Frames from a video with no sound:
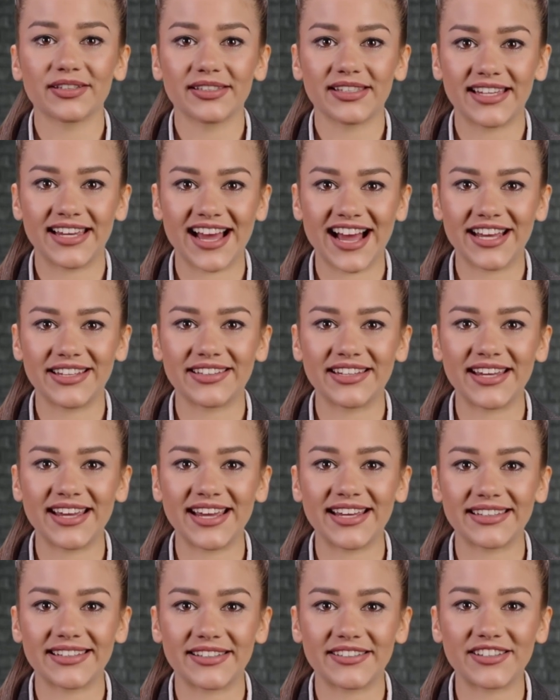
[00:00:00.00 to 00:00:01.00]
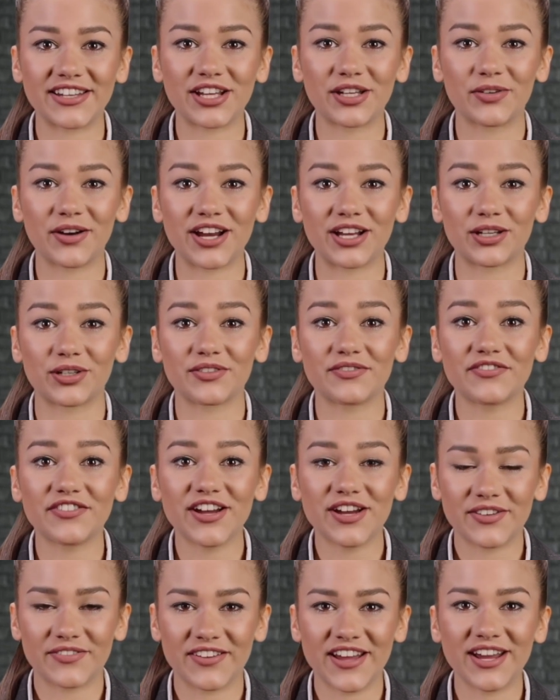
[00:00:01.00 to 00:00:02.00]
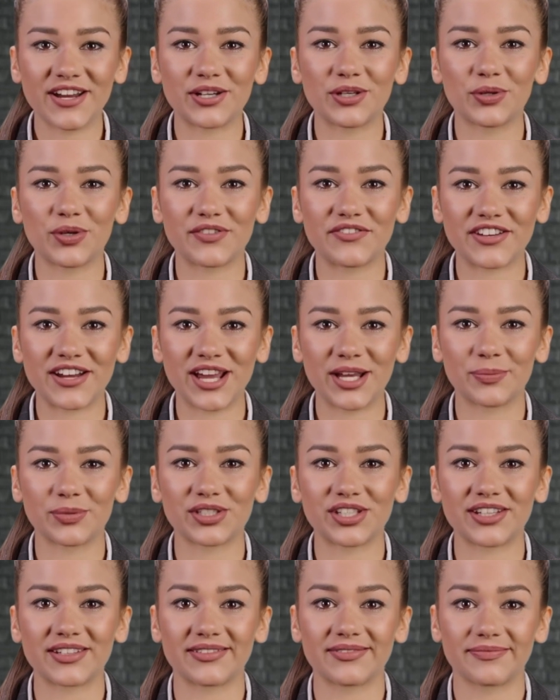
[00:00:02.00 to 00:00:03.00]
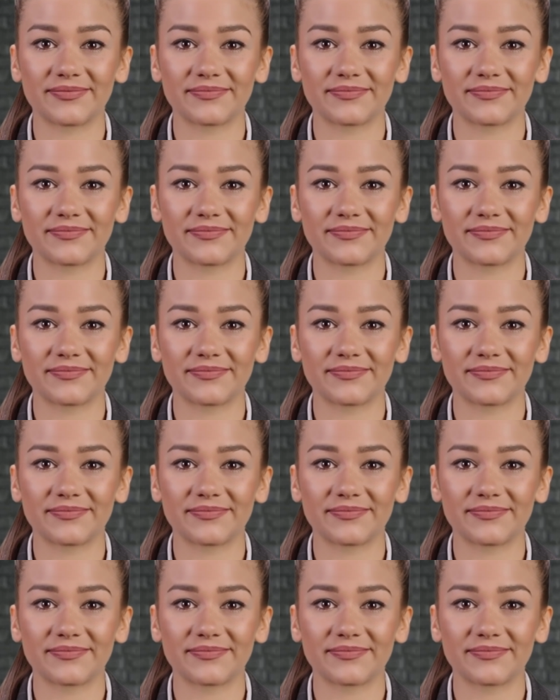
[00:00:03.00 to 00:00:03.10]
to calculate the theoretical fair value of an option.